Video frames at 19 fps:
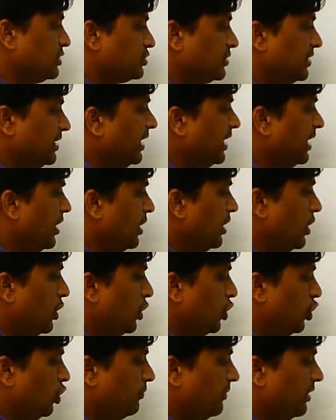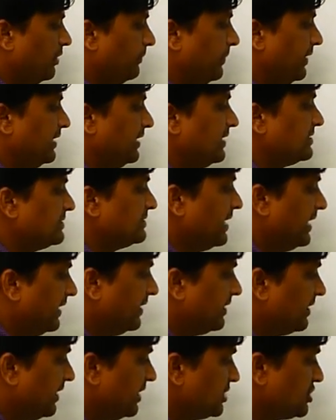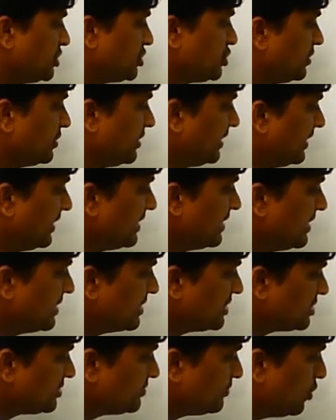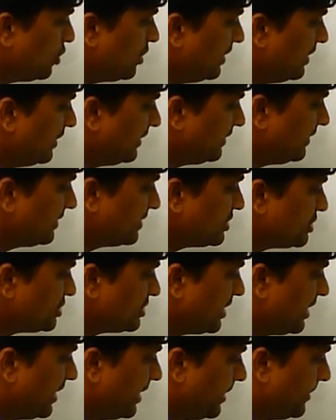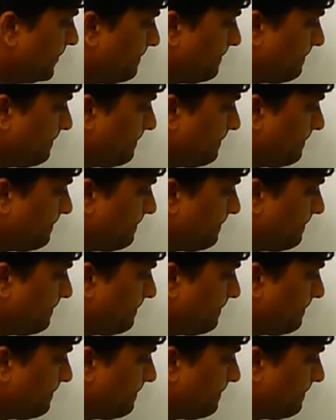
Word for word: to the human beings, and it reaches to the small intestine.